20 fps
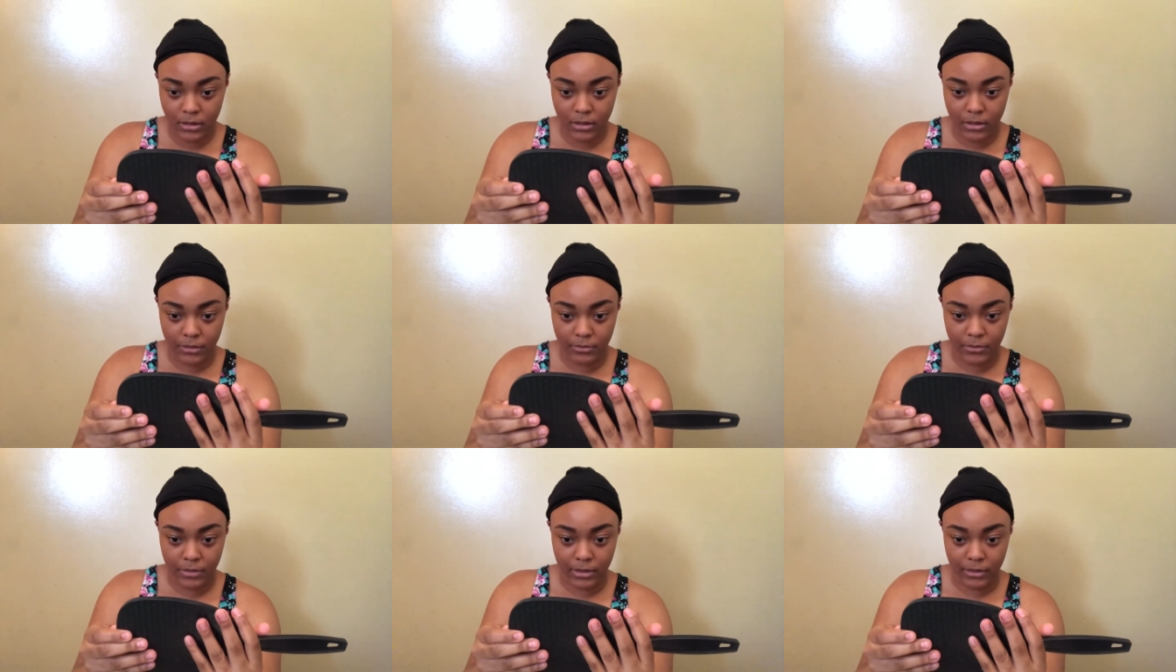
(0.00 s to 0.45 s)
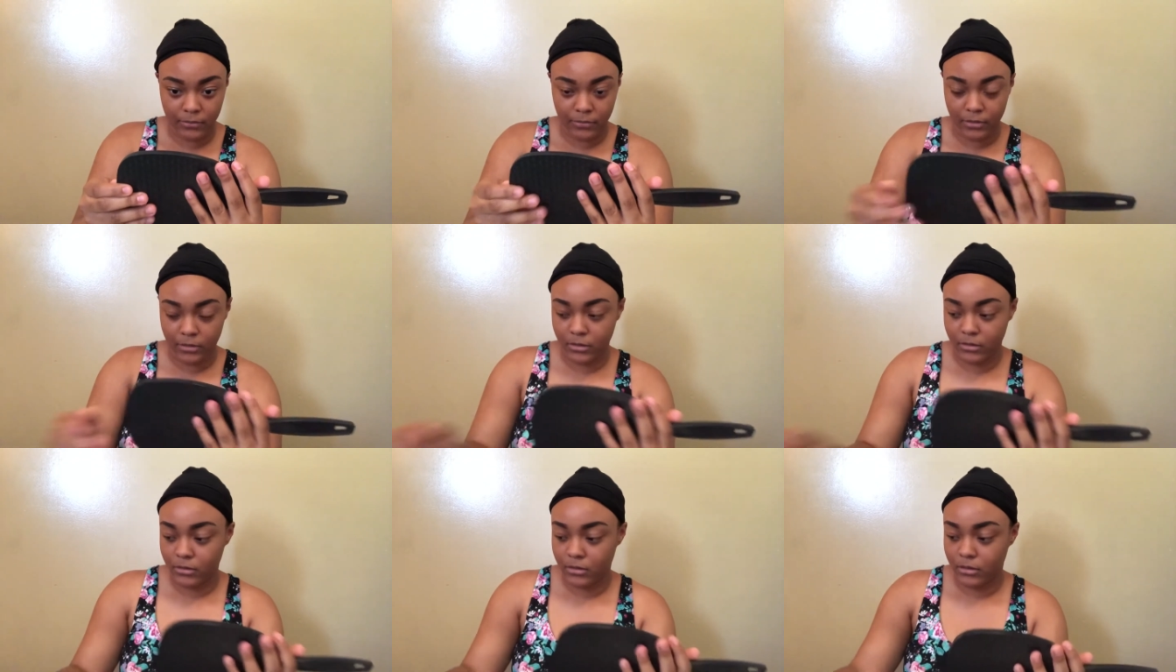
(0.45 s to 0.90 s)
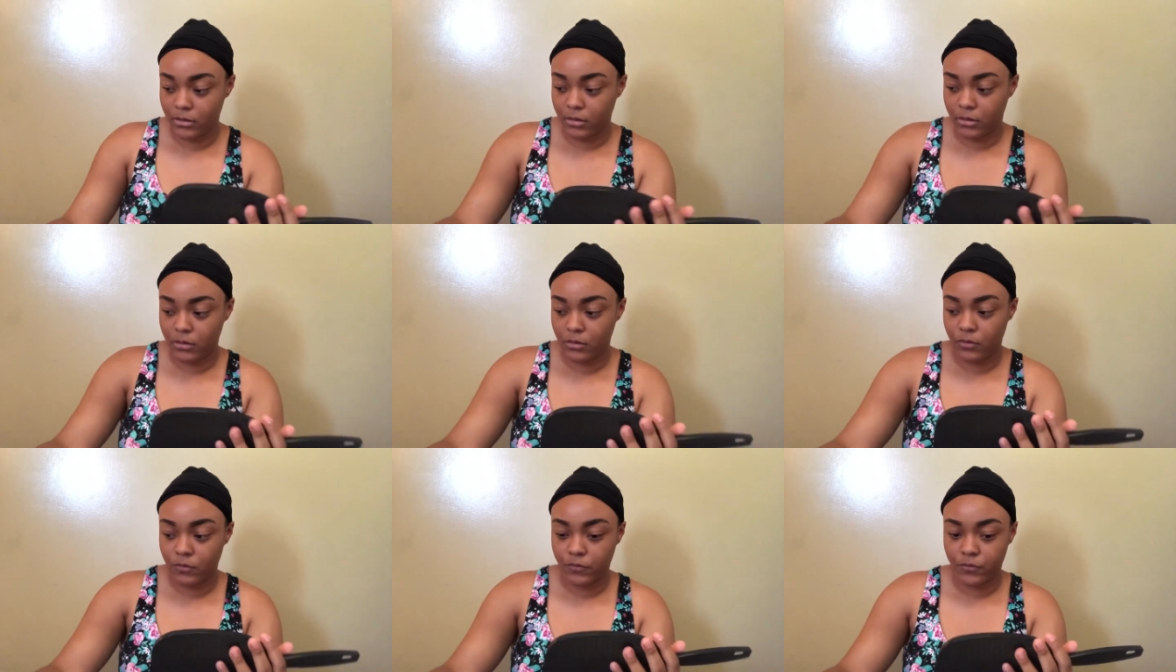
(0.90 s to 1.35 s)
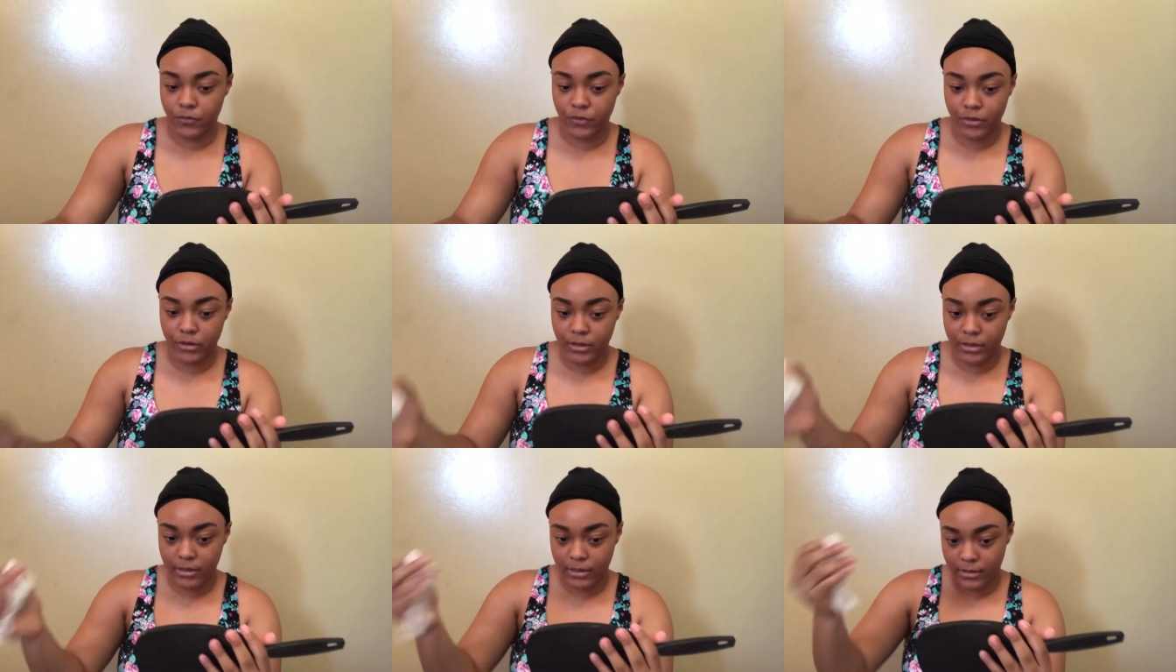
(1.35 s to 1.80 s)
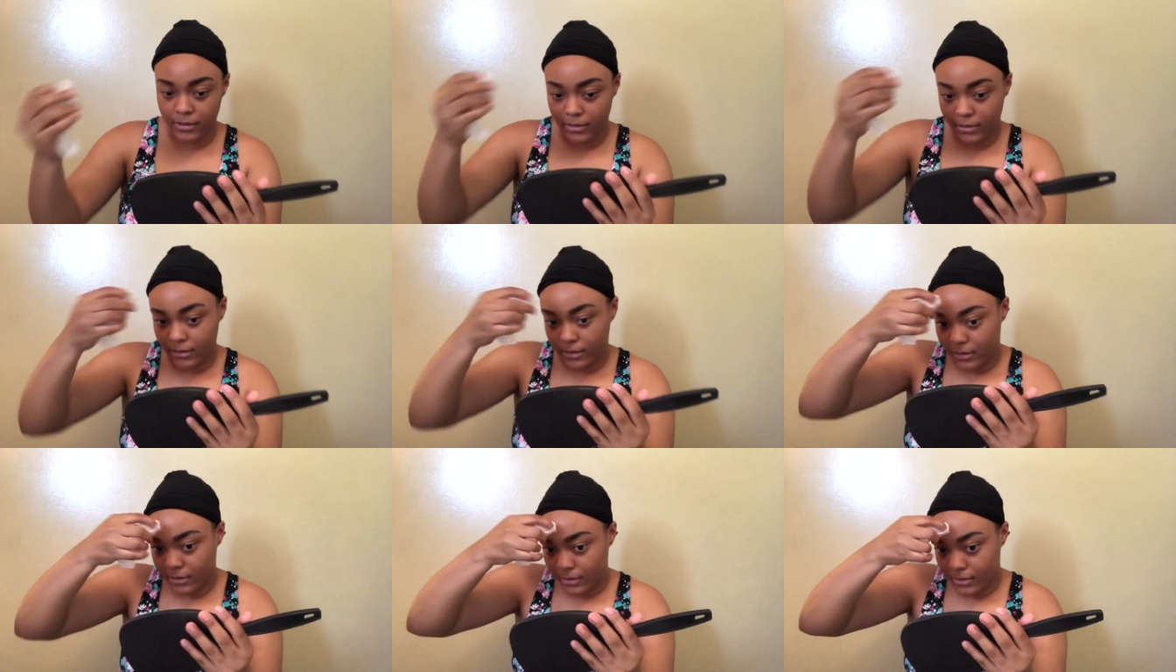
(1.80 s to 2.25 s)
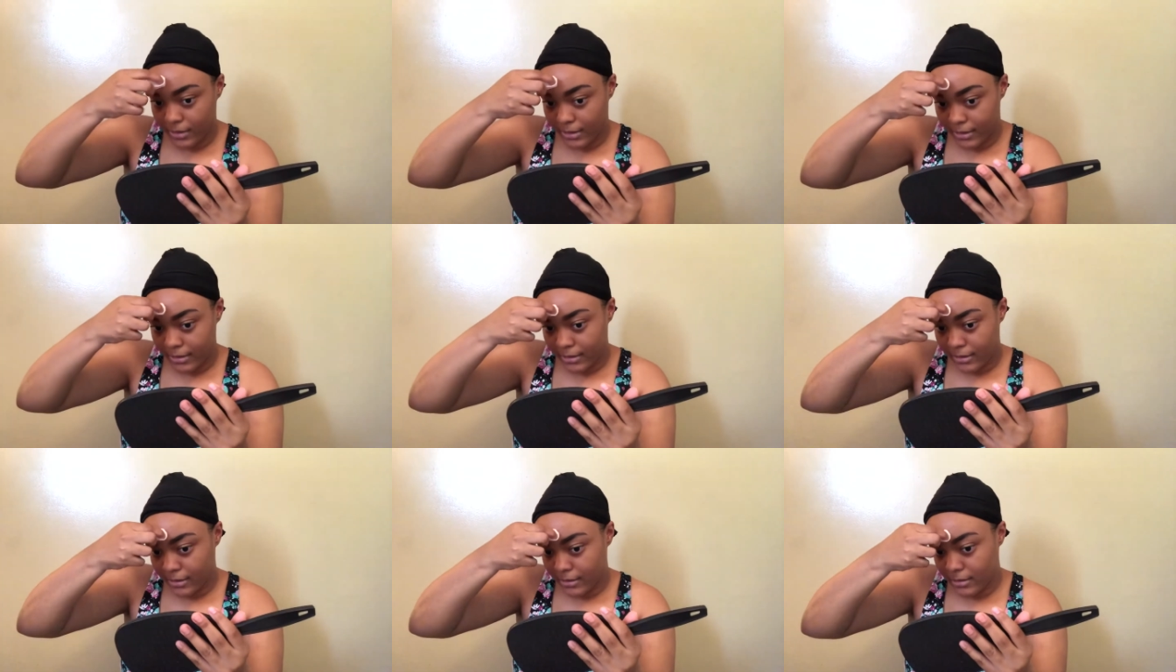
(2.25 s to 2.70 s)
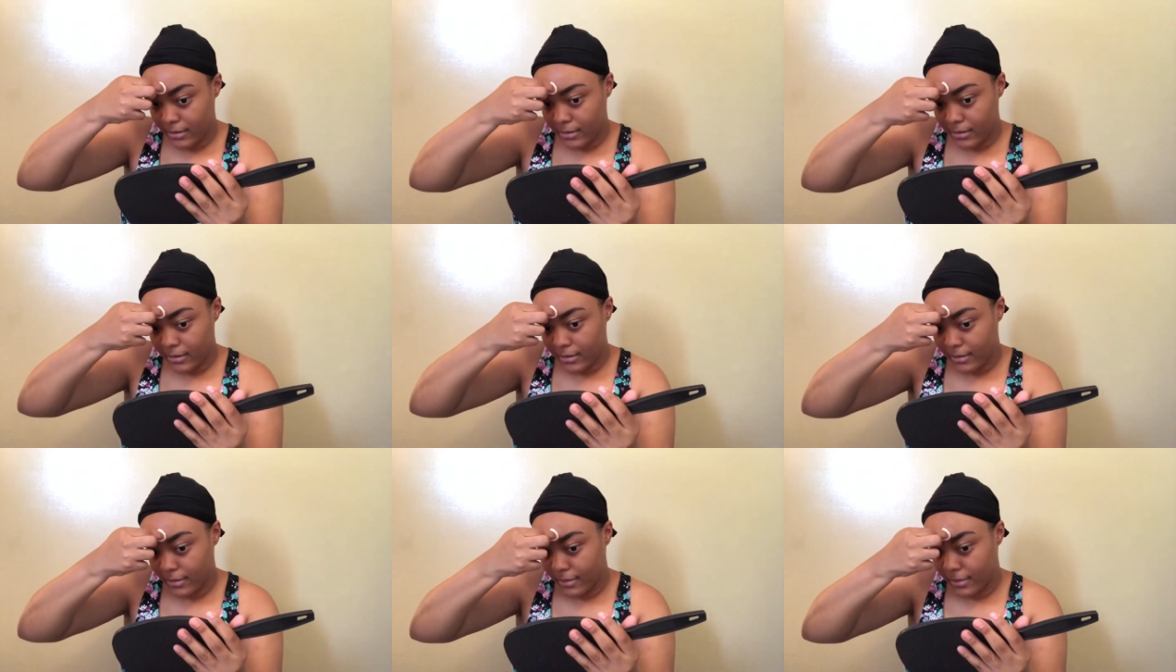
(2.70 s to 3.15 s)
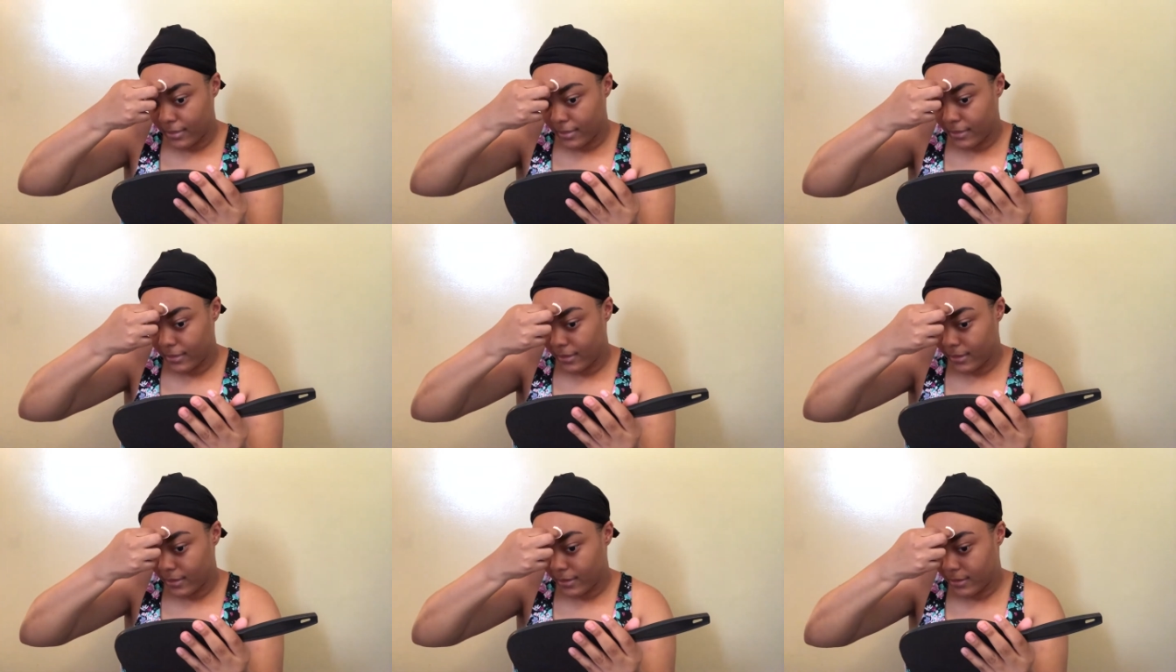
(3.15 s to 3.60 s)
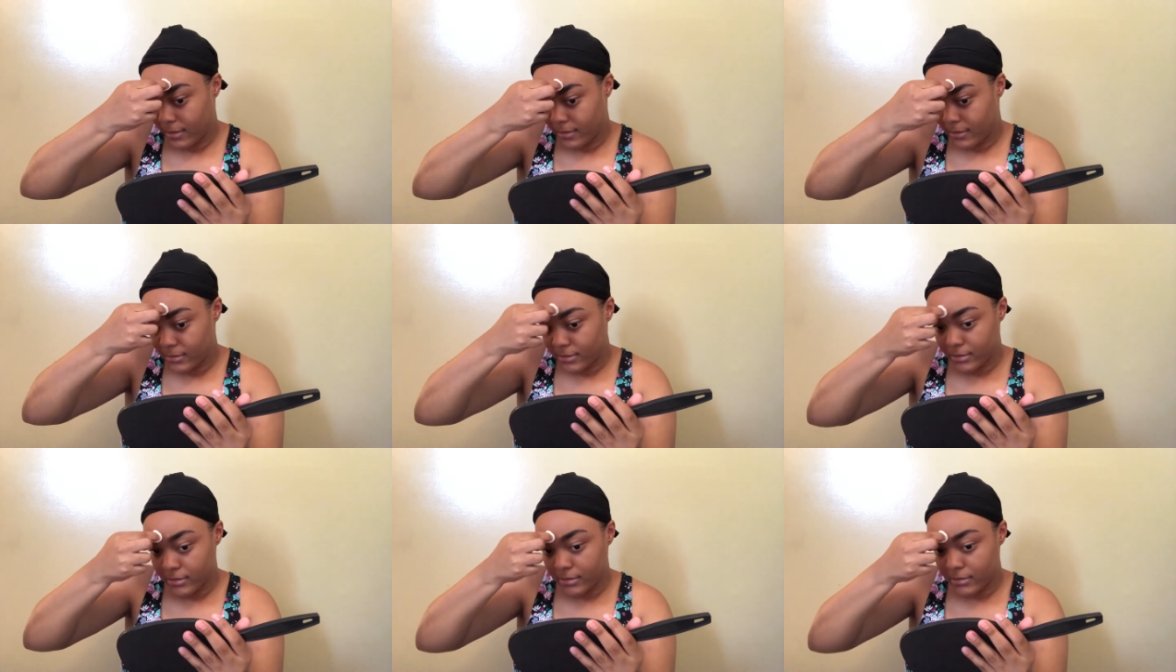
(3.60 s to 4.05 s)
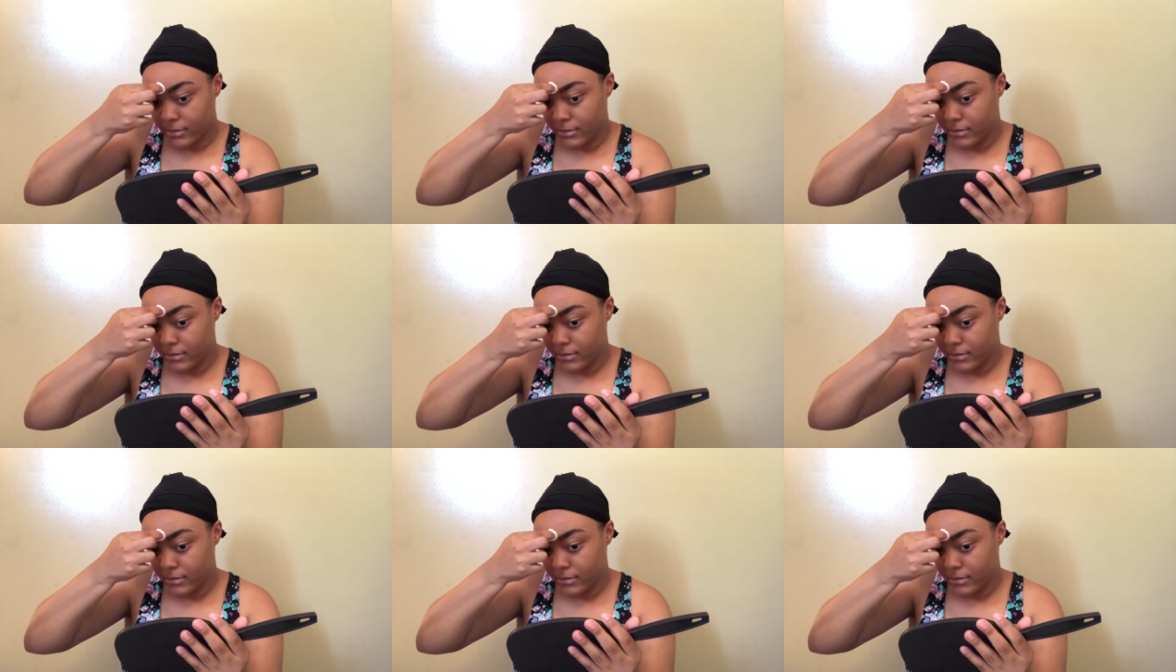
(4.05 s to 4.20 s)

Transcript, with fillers: I'm not really gonna go for anything like that.